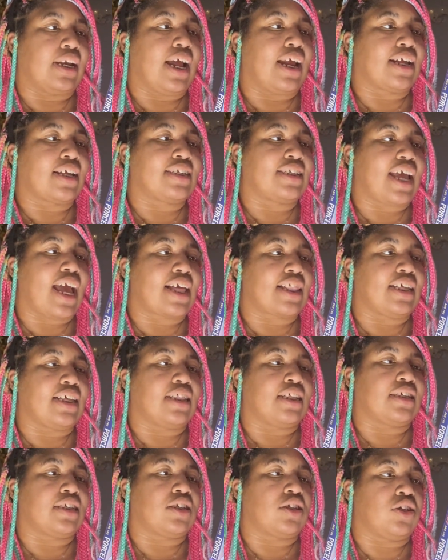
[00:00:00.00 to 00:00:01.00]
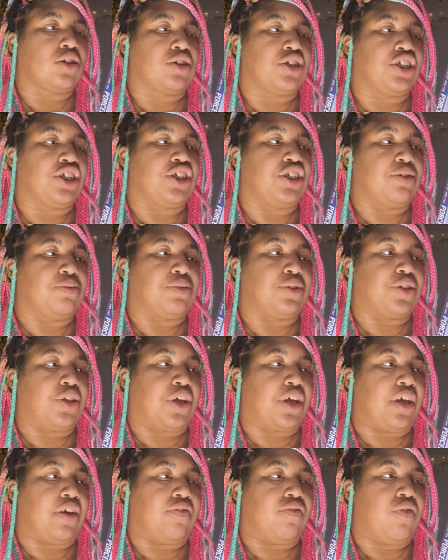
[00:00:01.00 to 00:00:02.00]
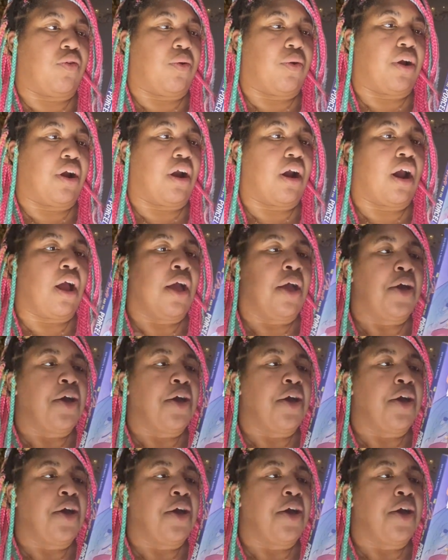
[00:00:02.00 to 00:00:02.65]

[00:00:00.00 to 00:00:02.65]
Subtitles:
Not exactly the solution she was looking for.